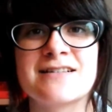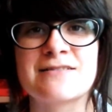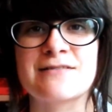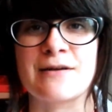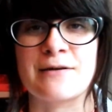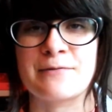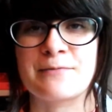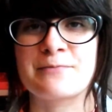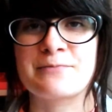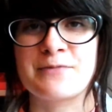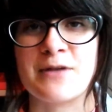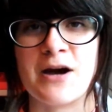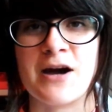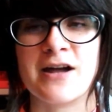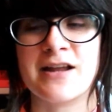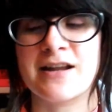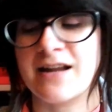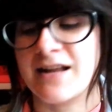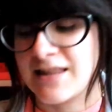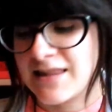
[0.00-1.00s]
So I
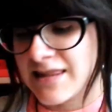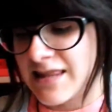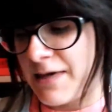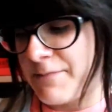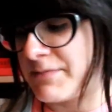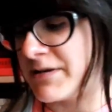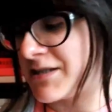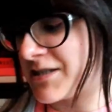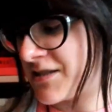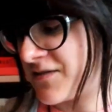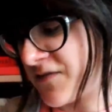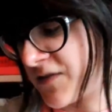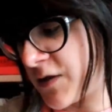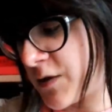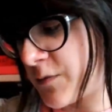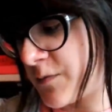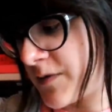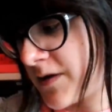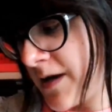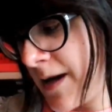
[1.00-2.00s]
thought, let me just
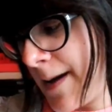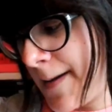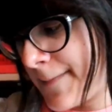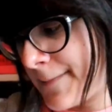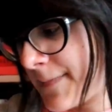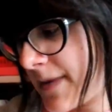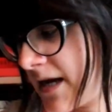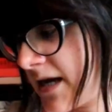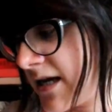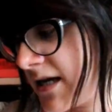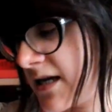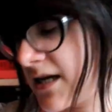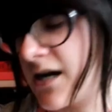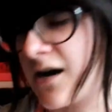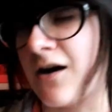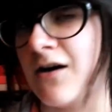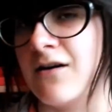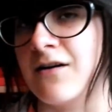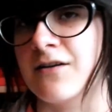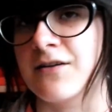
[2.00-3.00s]
film my
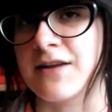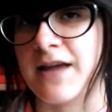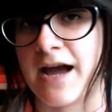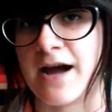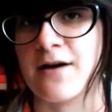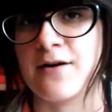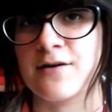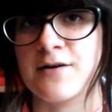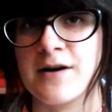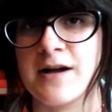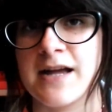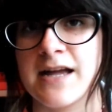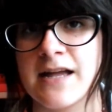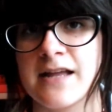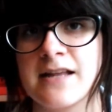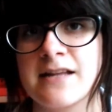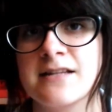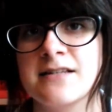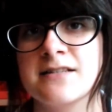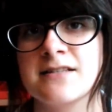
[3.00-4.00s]
haul now
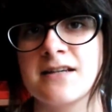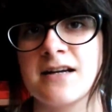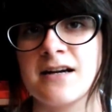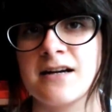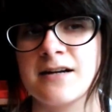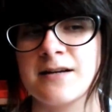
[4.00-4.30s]
and